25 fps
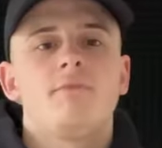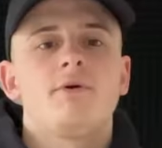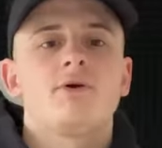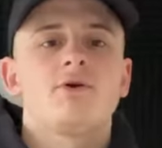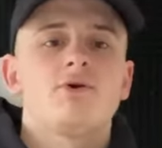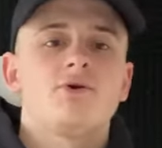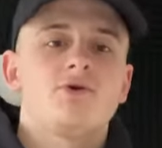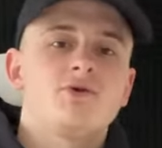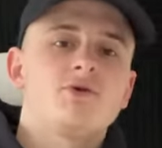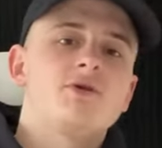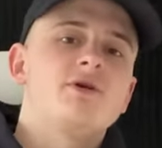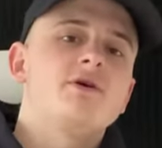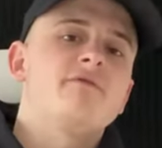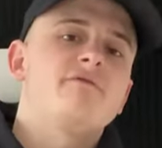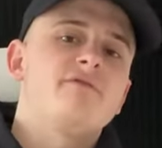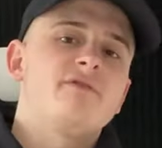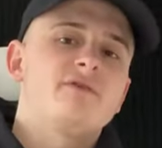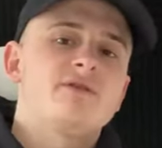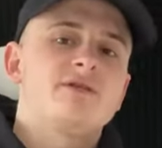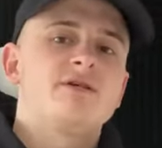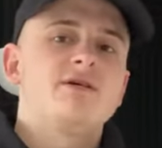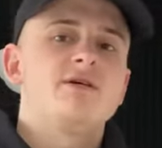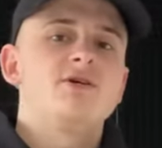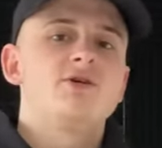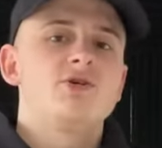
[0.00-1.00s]
because it
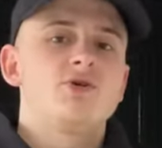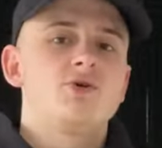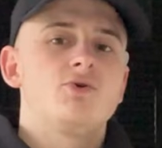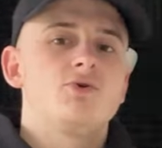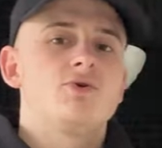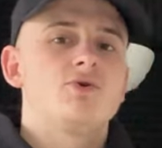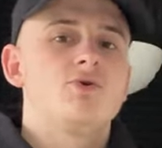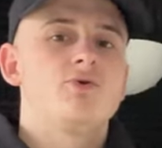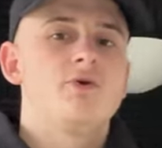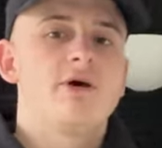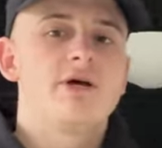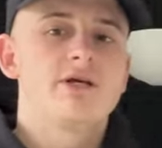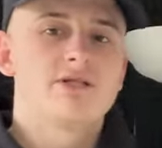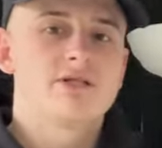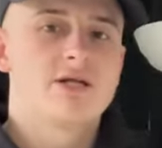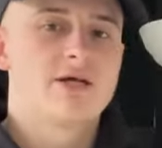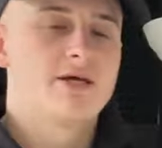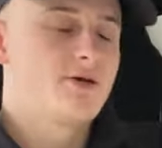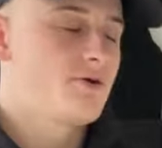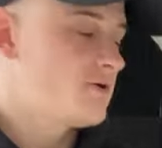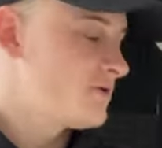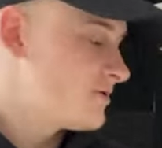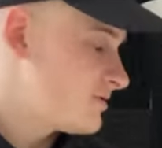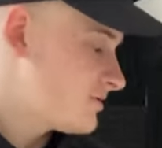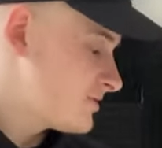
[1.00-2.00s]
fatigues you 2 days
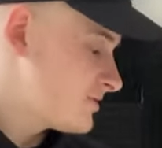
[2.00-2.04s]
later.